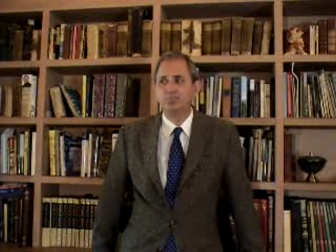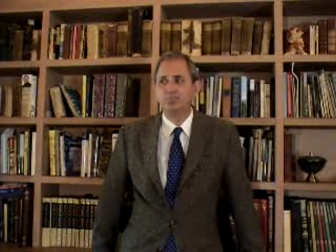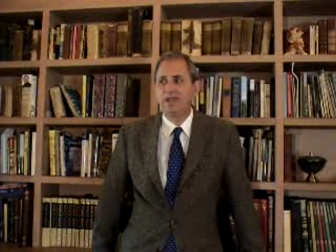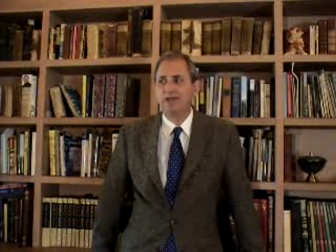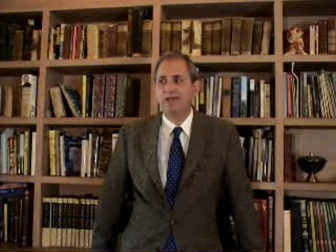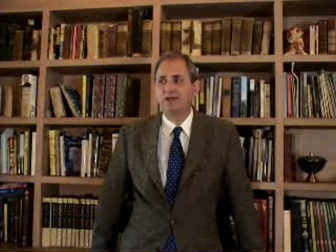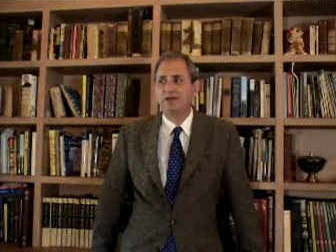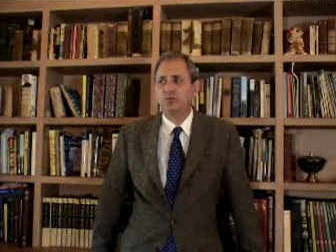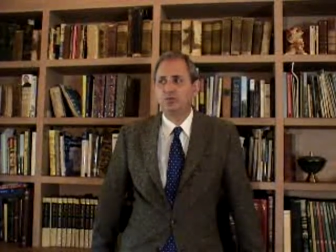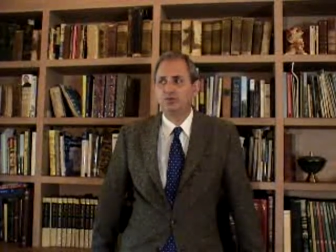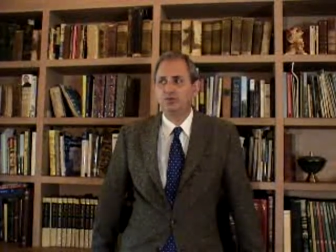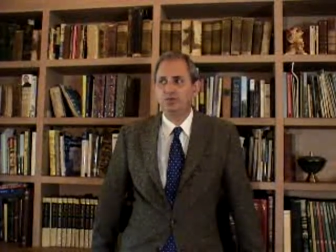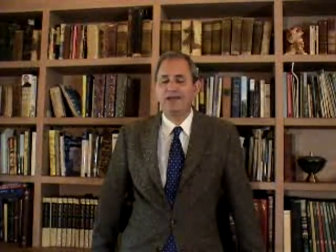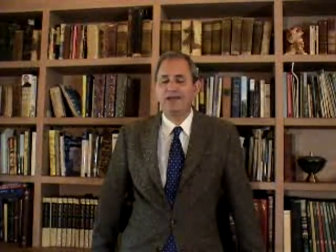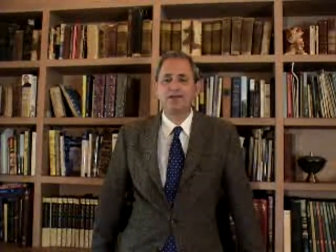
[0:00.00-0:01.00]
And I will
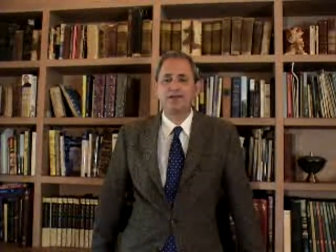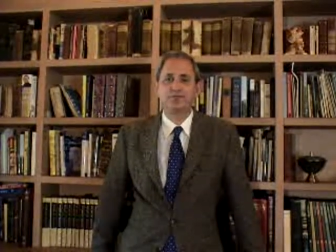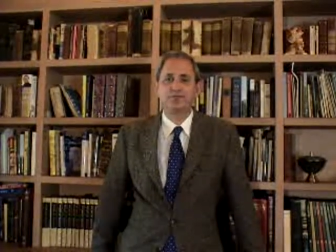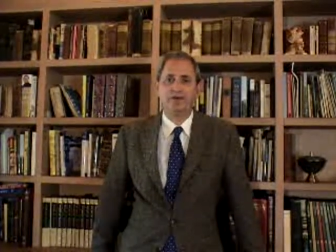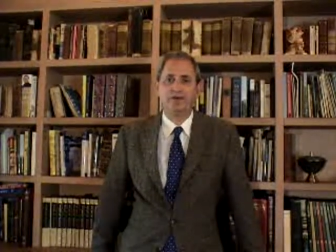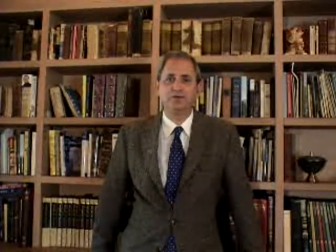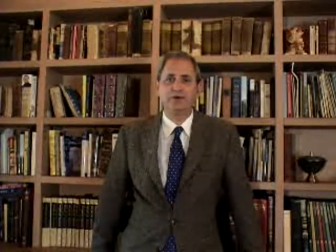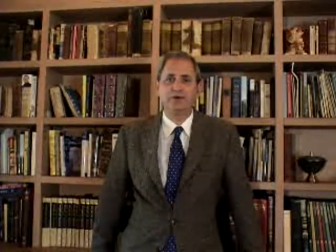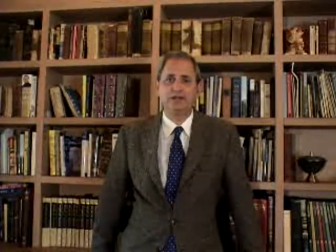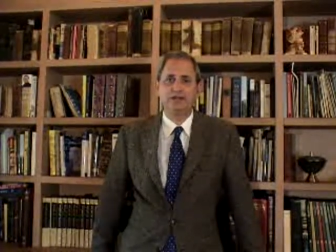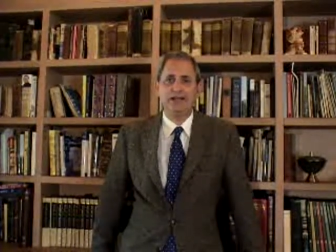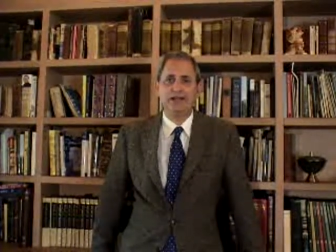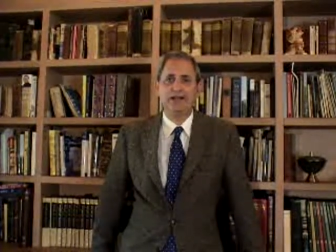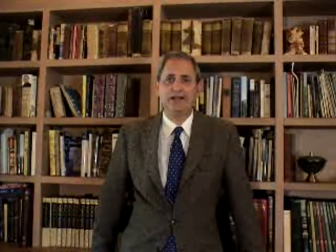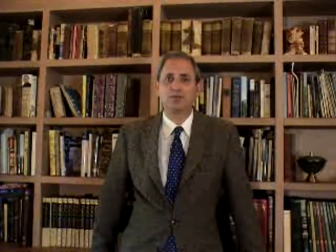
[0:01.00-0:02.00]
do that for
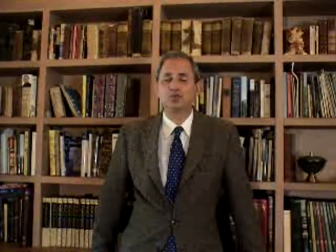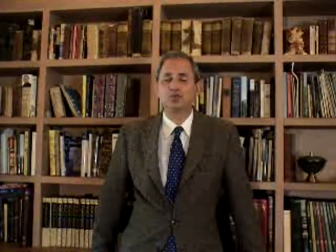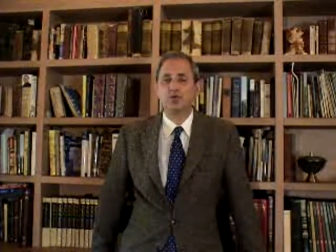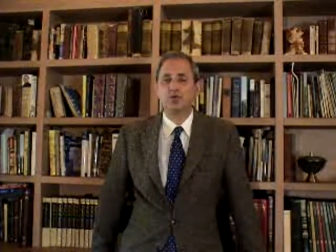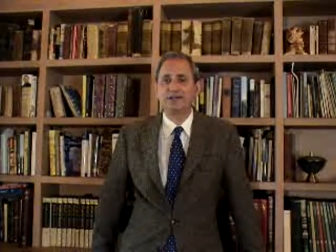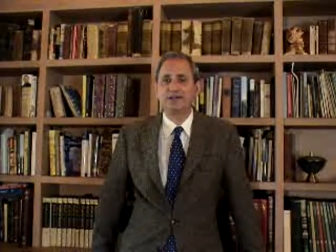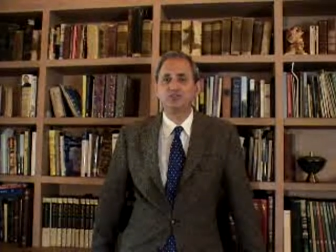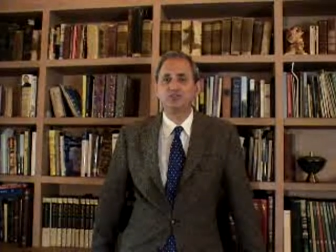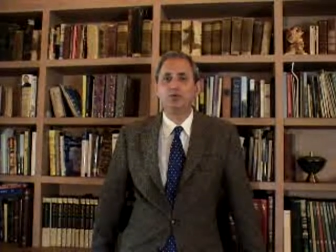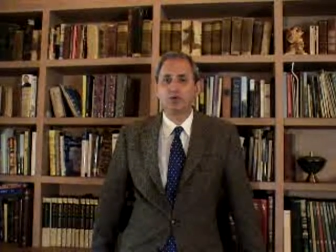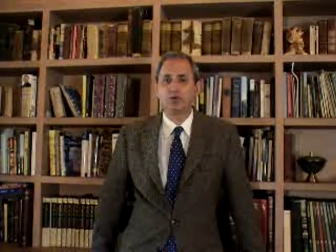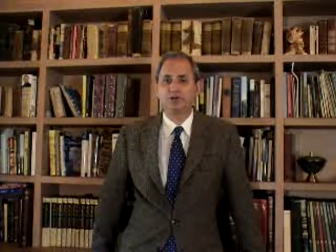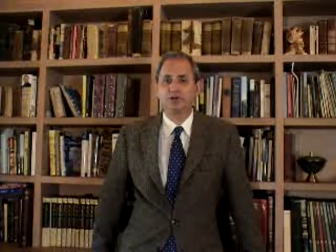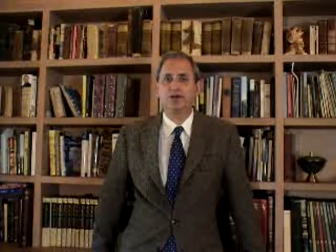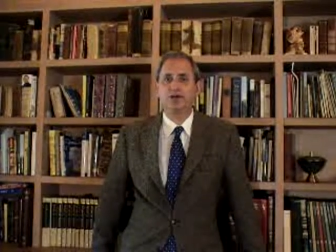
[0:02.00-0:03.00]
everybody, and I will gradually
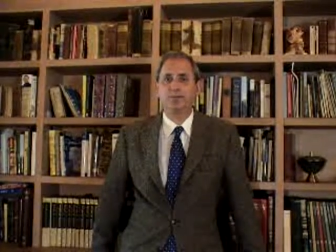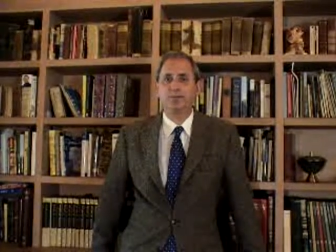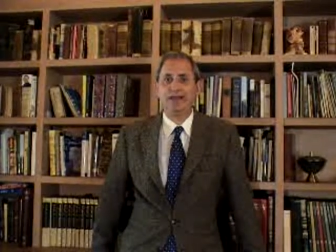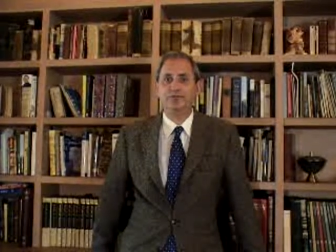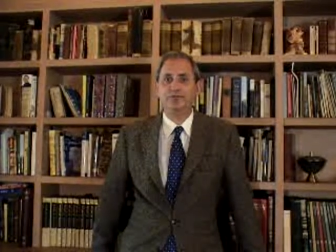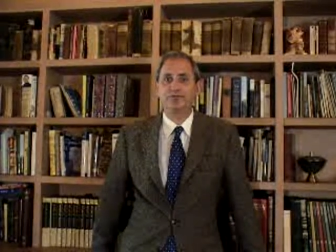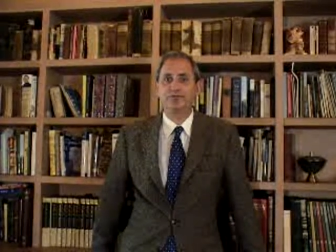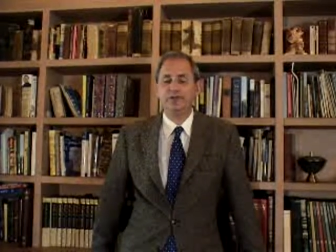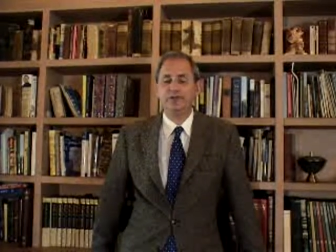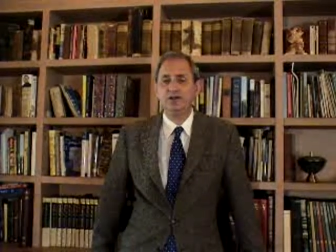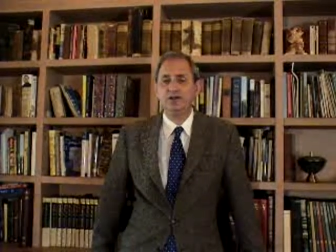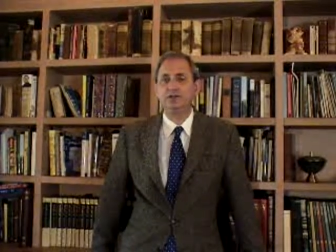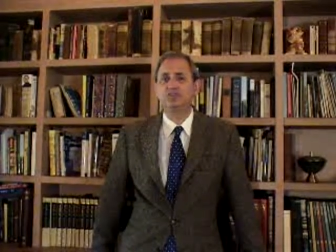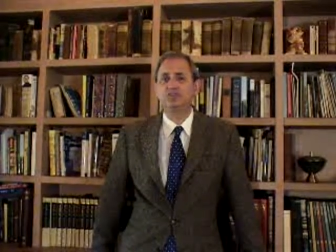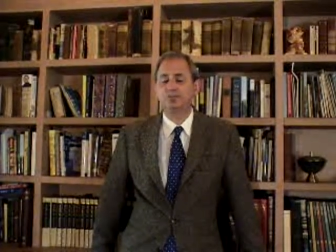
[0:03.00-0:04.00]
work up a
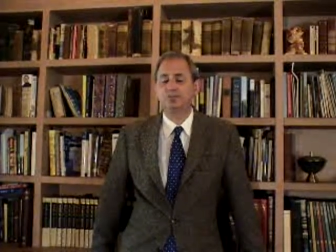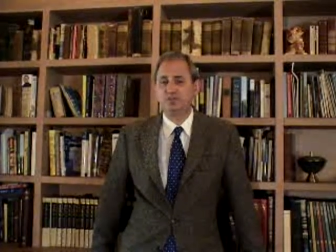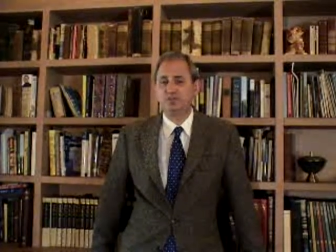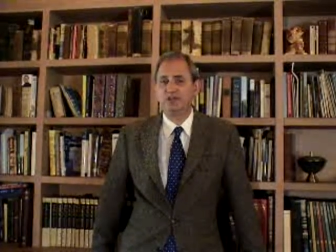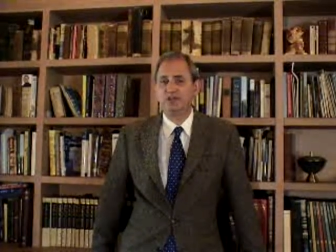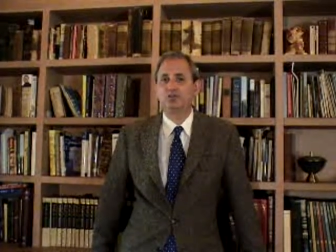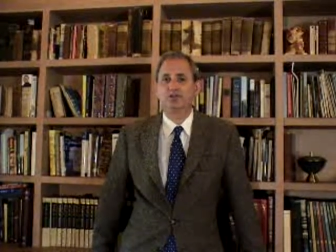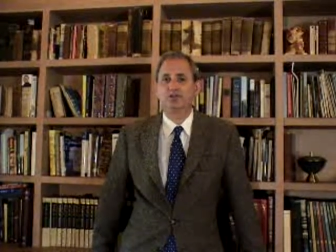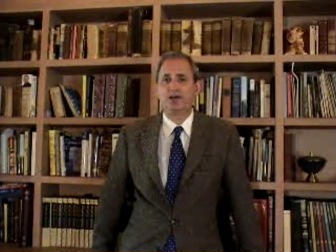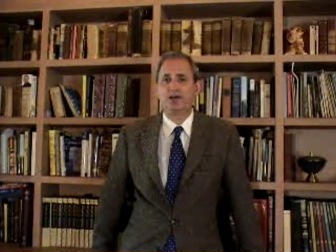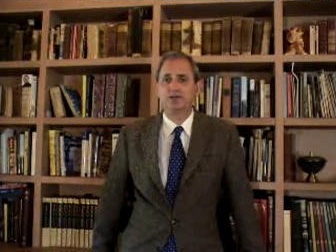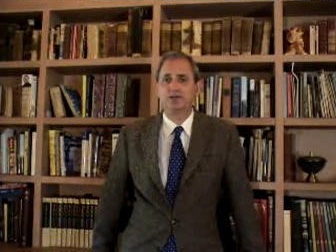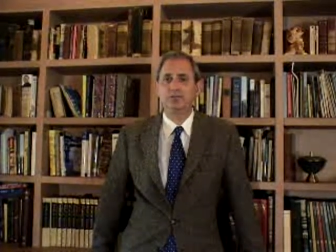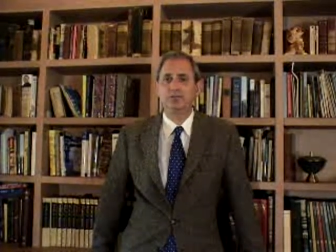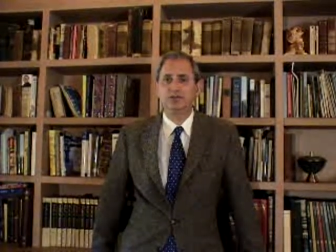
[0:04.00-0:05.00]
fairly substantial
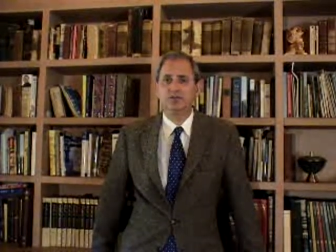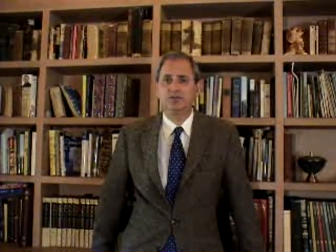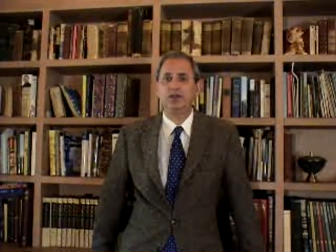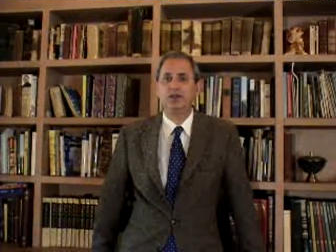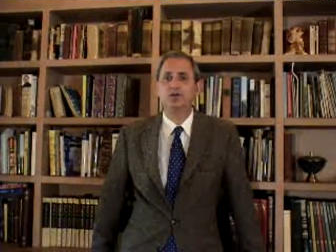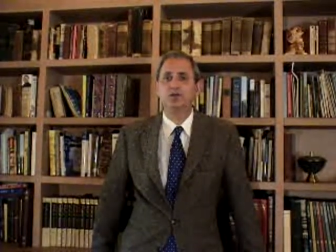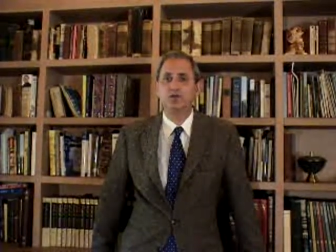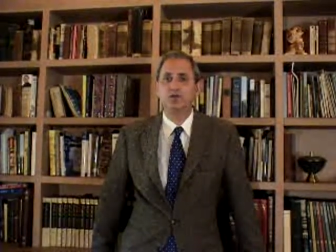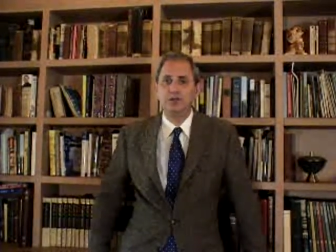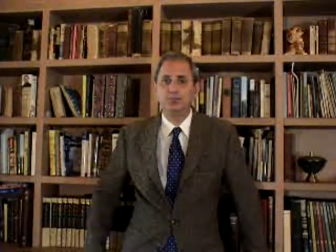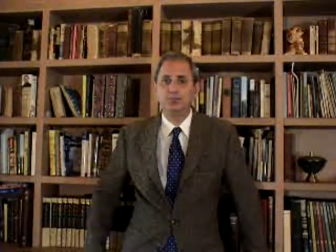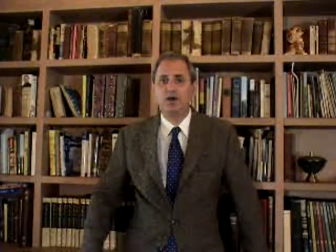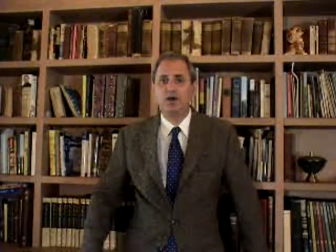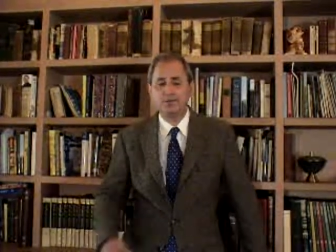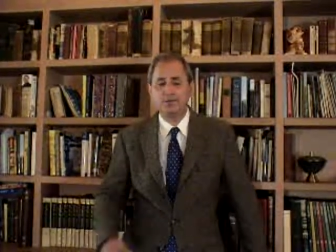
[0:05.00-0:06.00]
document that, in
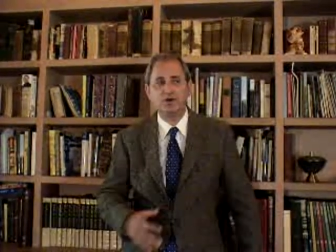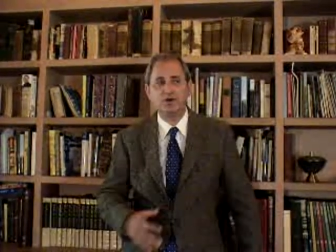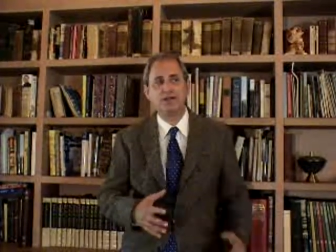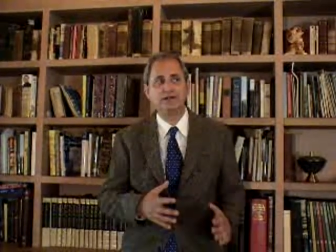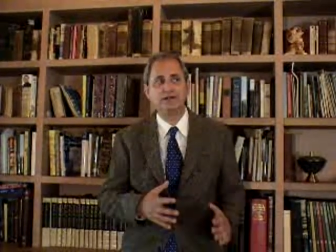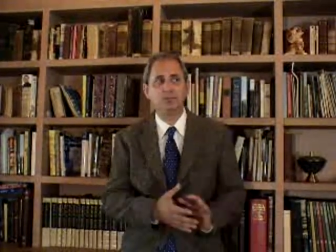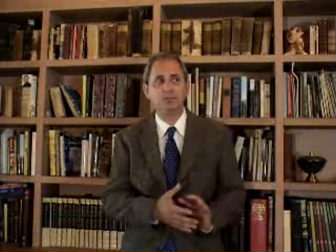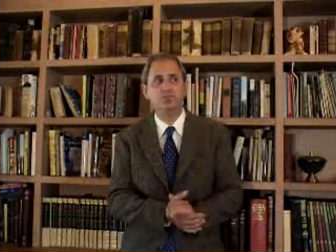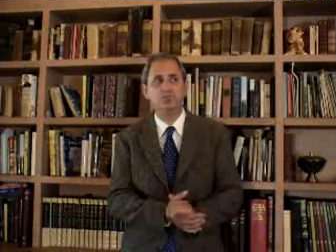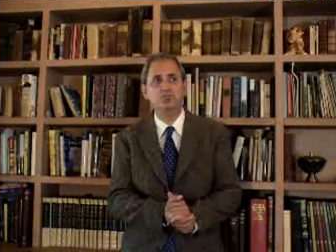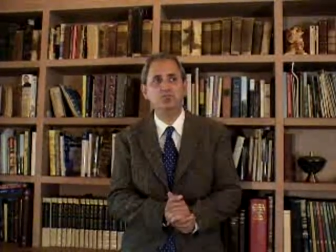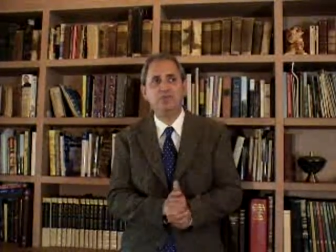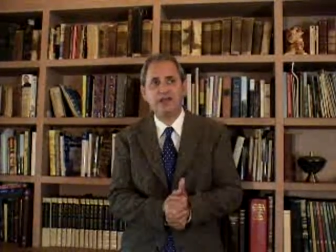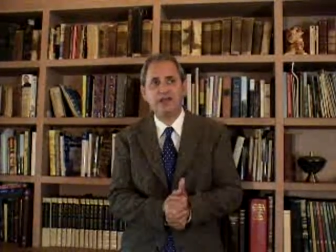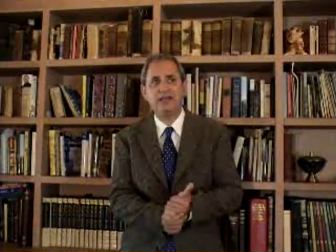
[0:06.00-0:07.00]
my mind,
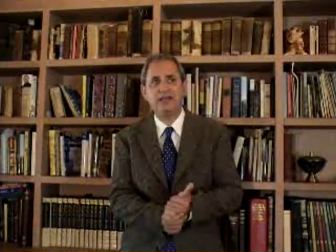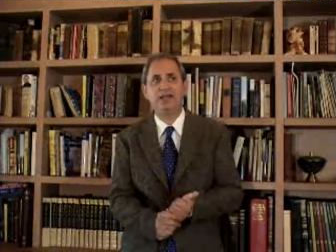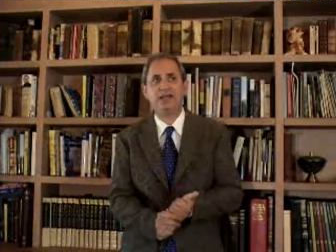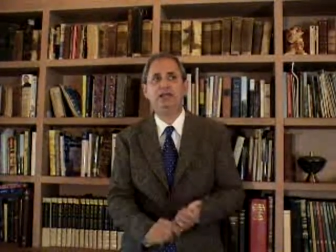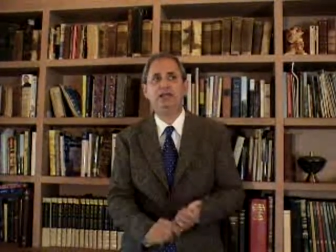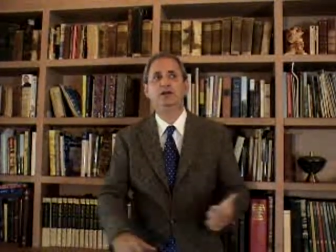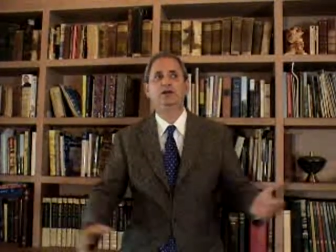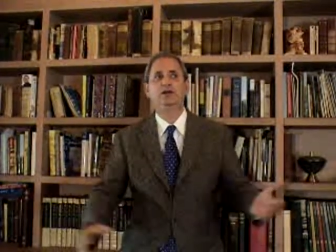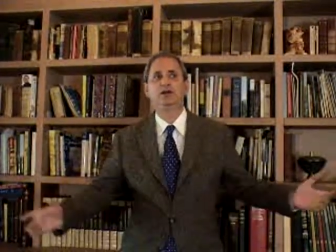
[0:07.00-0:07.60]
may